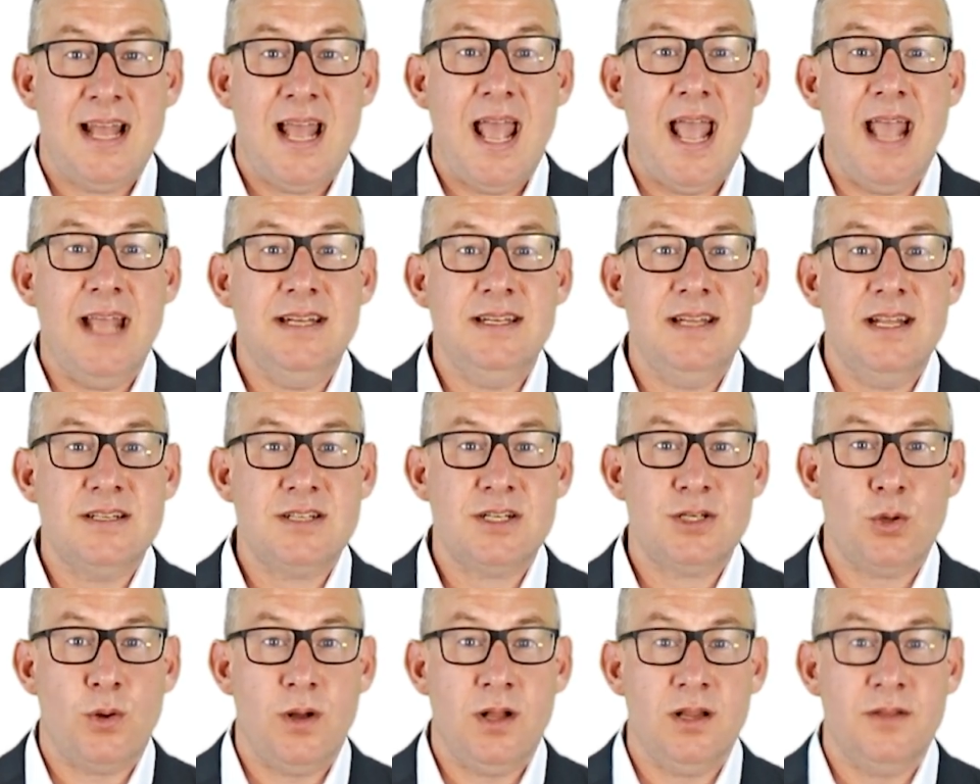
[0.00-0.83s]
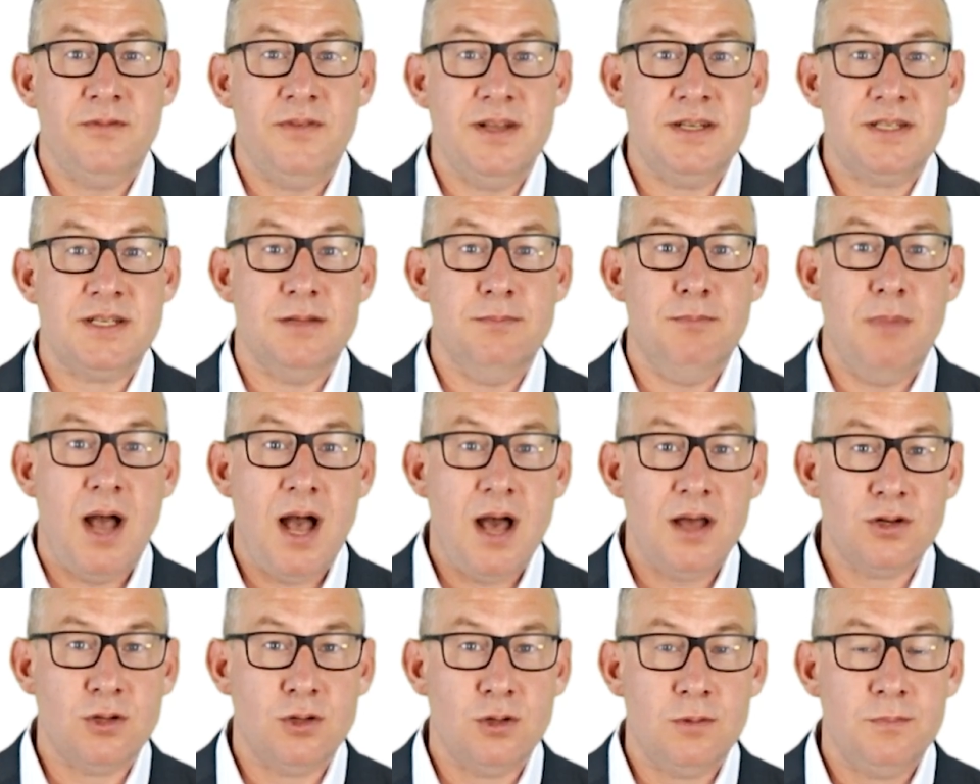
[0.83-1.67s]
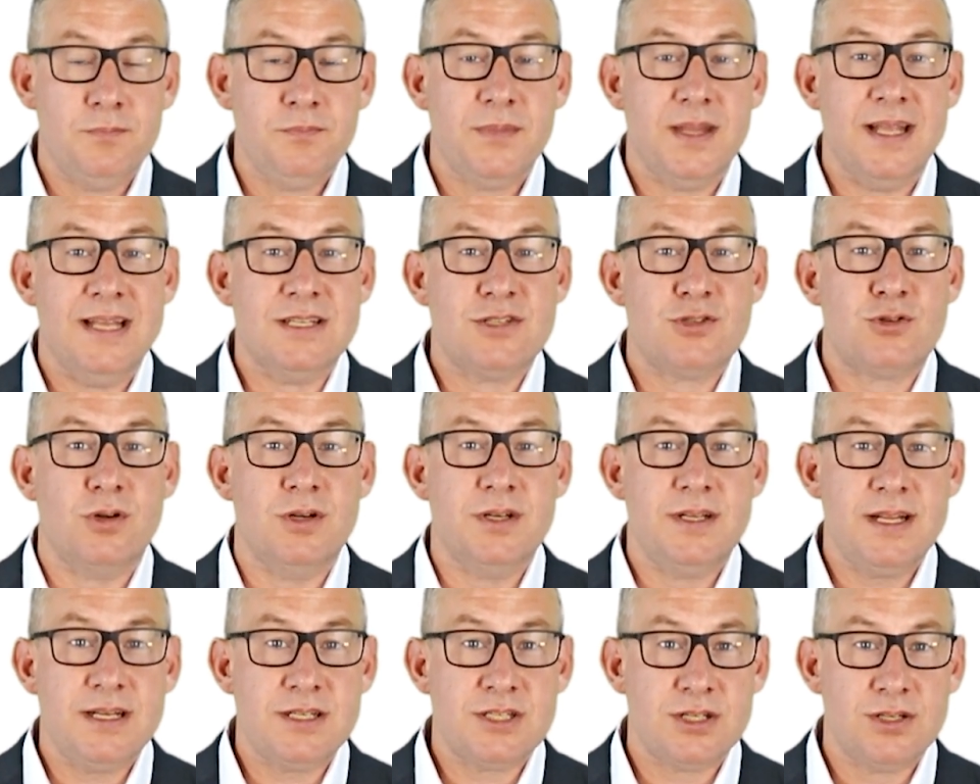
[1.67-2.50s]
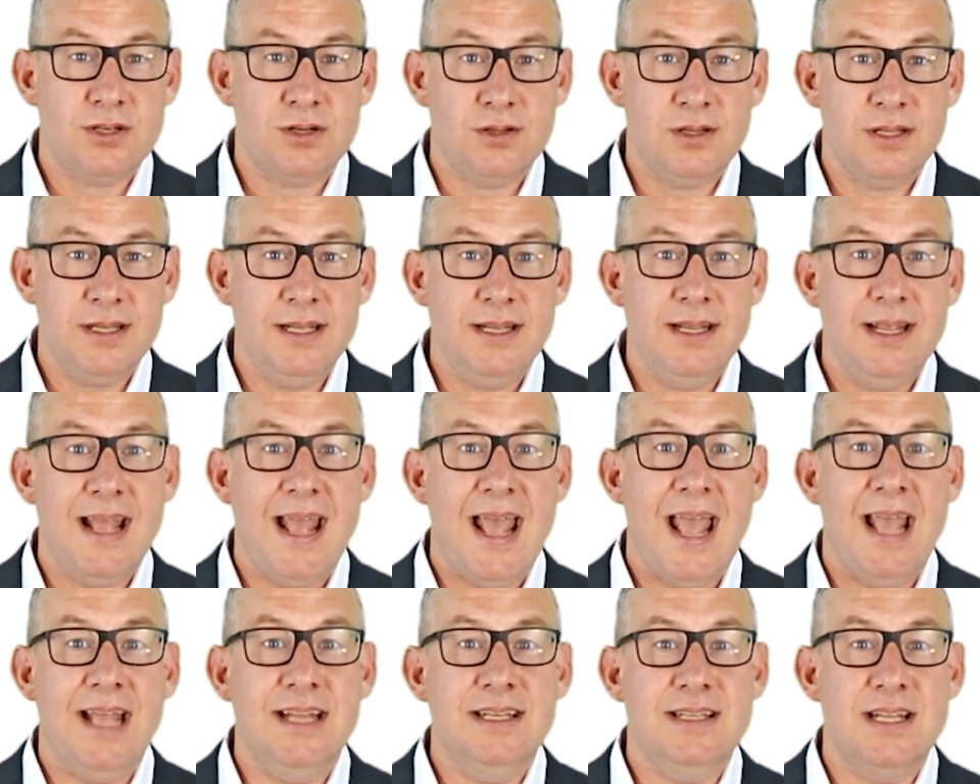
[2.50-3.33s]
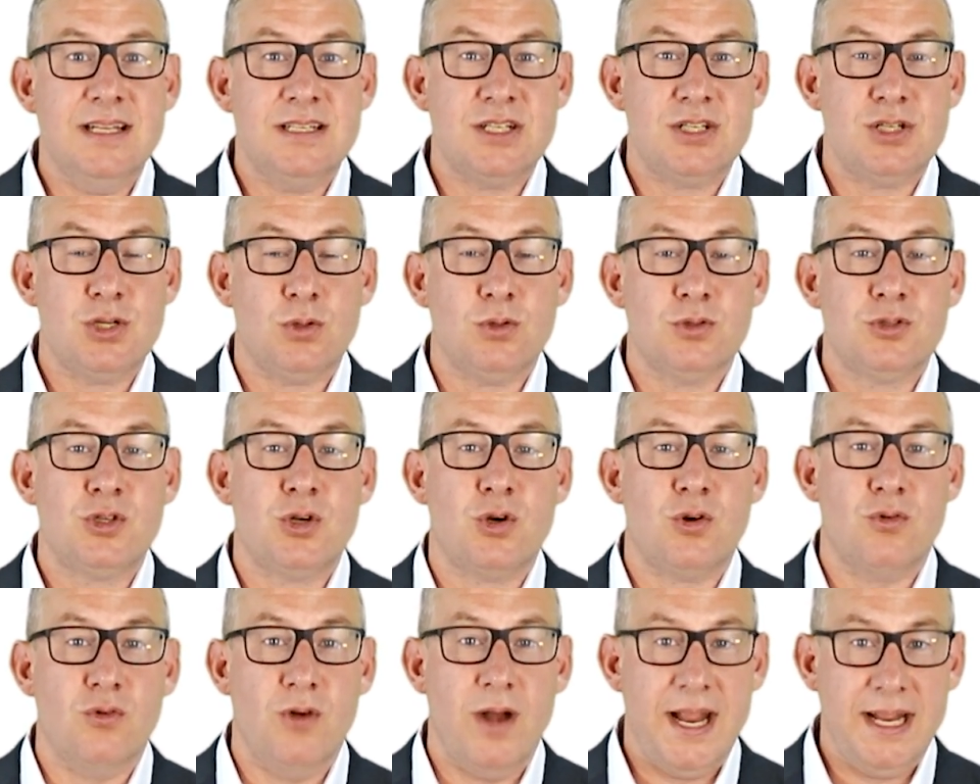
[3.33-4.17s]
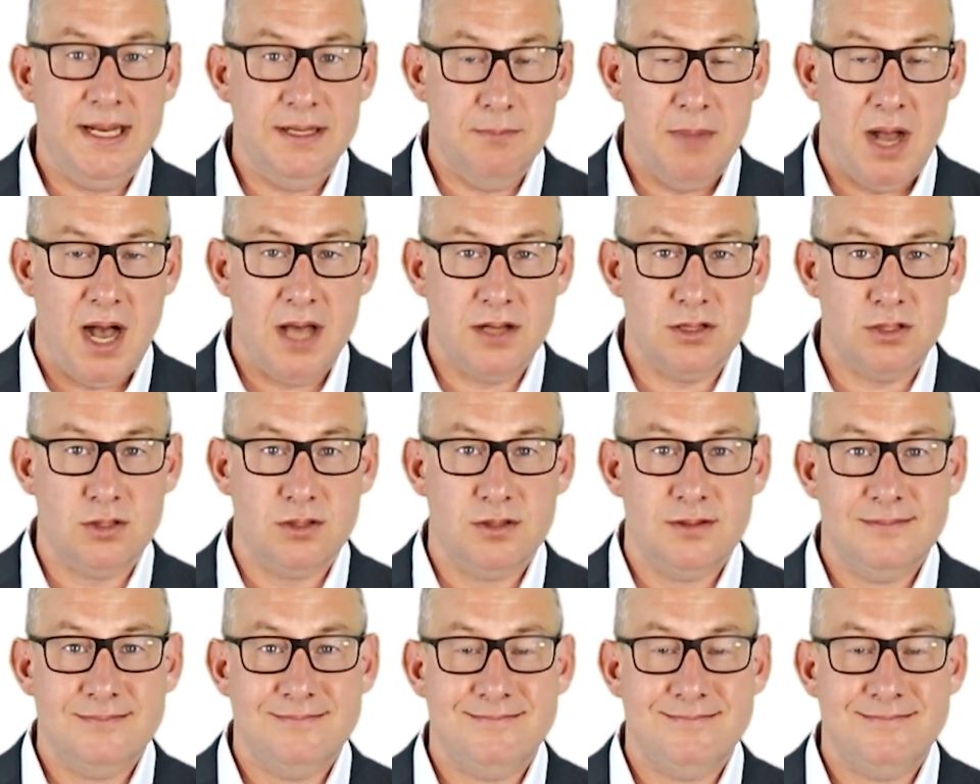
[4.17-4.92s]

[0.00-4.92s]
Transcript: A digital elevation model is traditionally a digital terrain model.